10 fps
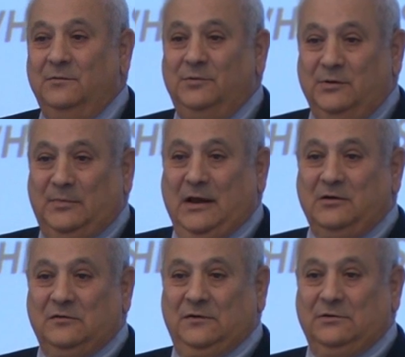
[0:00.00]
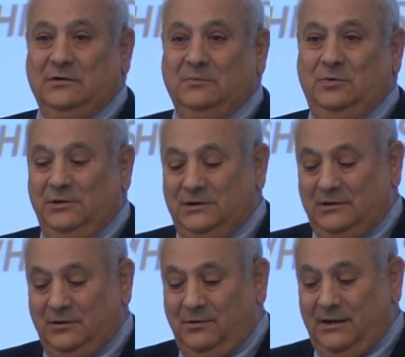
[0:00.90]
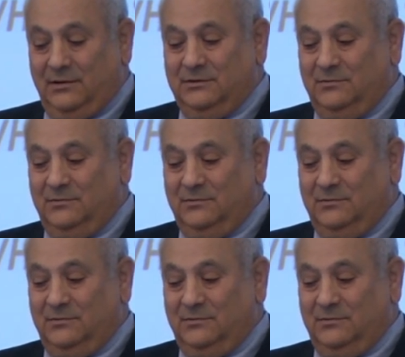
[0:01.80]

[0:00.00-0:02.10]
If you put a microphone at a point on the ground